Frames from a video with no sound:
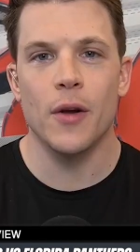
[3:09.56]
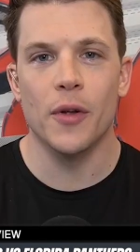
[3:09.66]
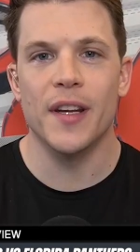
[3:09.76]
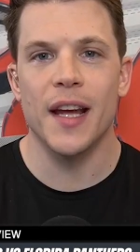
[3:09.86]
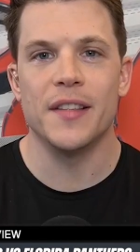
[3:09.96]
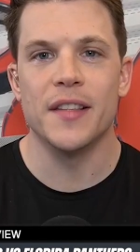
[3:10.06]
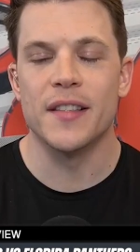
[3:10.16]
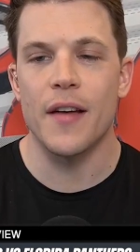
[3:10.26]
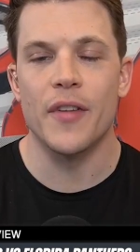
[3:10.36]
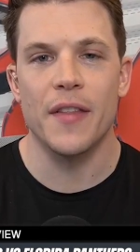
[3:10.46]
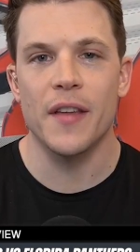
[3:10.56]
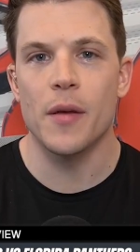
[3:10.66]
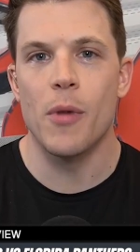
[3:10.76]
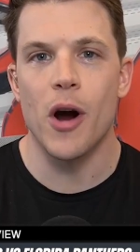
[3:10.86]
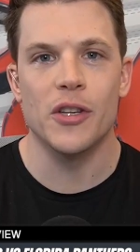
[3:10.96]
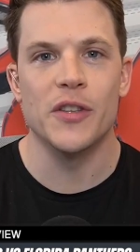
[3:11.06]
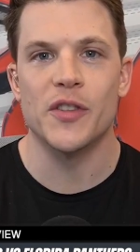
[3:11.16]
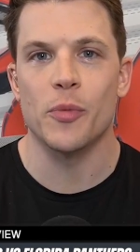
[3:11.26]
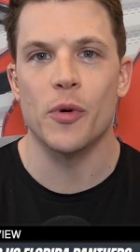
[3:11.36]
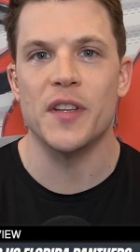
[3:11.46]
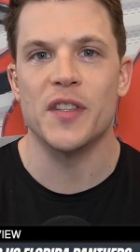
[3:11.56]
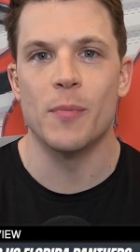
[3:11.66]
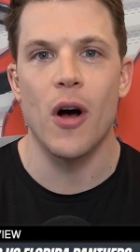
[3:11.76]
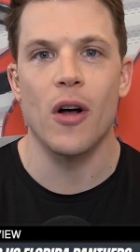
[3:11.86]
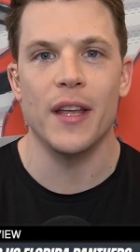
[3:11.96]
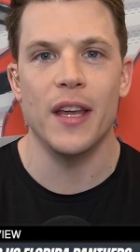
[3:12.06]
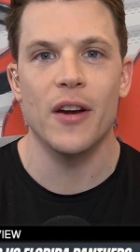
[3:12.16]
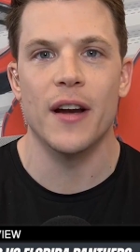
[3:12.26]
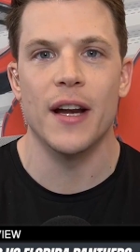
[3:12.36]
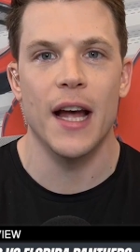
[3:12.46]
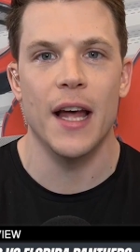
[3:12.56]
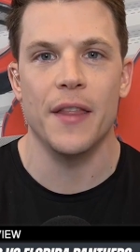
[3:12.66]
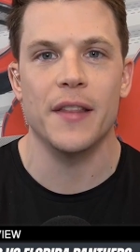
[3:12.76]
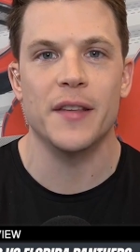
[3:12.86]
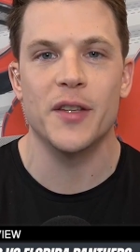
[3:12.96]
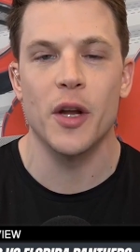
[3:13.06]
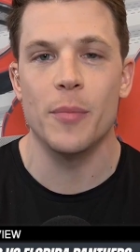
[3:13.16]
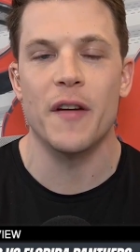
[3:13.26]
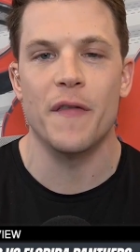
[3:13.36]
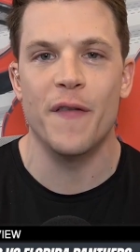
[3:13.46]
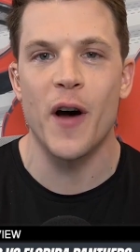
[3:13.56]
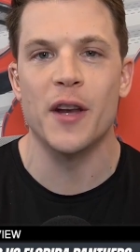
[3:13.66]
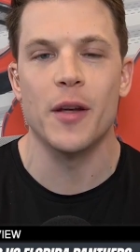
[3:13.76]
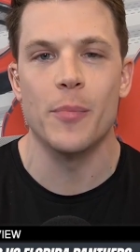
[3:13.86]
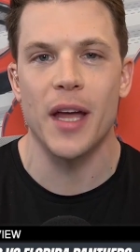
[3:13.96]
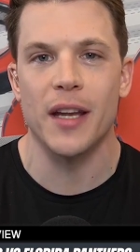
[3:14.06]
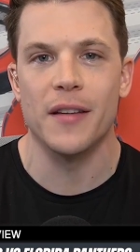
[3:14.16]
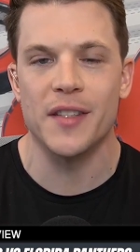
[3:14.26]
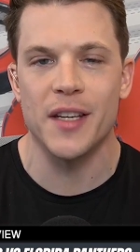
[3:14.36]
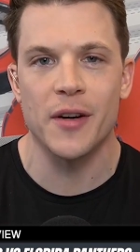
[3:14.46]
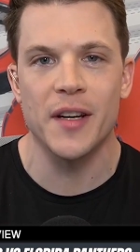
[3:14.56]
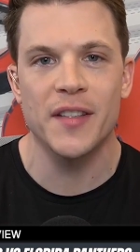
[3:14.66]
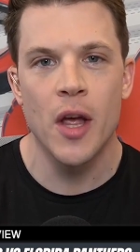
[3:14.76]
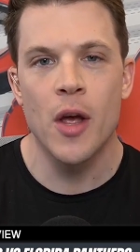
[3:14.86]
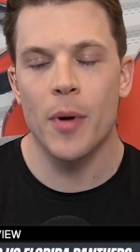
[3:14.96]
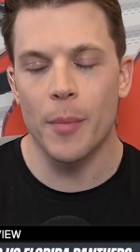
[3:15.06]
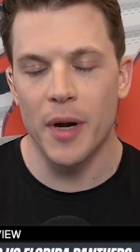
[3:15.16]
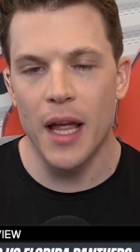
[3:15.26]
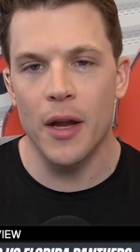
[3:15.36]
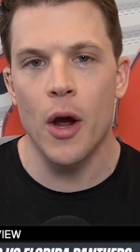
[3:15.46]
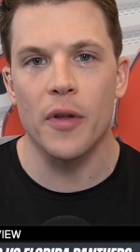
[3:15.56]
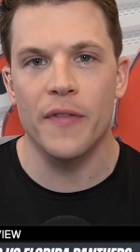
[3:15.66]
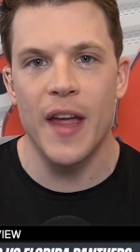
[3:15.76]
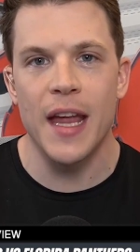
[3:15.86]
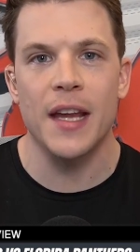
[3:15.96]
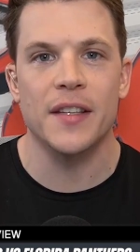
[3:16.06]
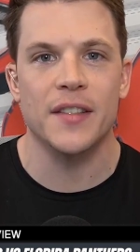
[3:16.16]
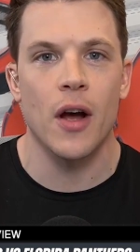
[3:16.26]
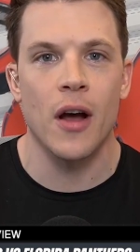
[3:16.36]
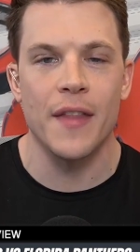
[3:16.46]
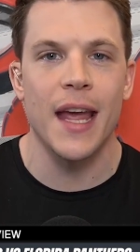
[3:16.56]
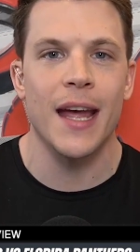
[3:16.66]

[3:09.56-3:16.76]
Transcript: Golden Knights in seven. I think the margins are pretty small here, and I think this is going to be a fun competitive series. But I'm going to go with Vegas on the